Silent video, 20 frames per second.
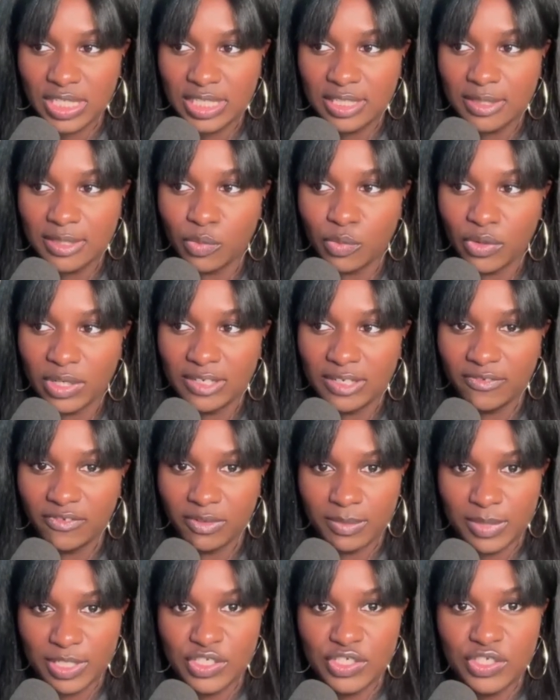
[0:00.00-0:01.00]
and the more
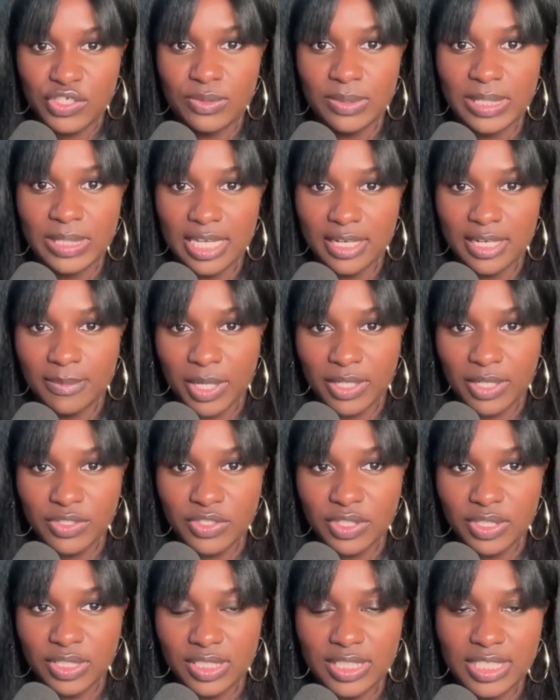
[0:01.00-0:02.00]
information you get about
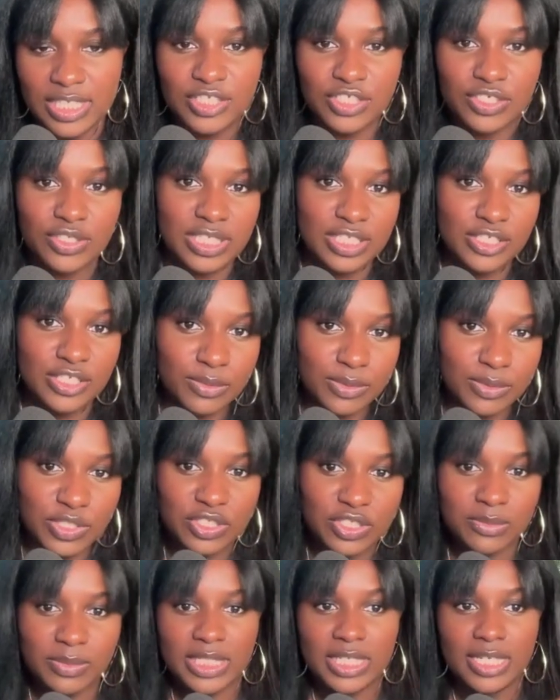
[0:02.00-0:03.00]
certain things, your
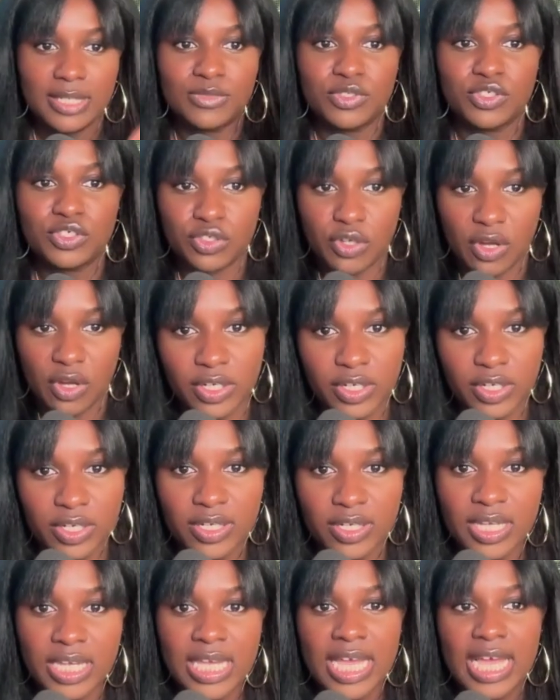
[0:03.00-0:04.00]
intuition becomes stronger.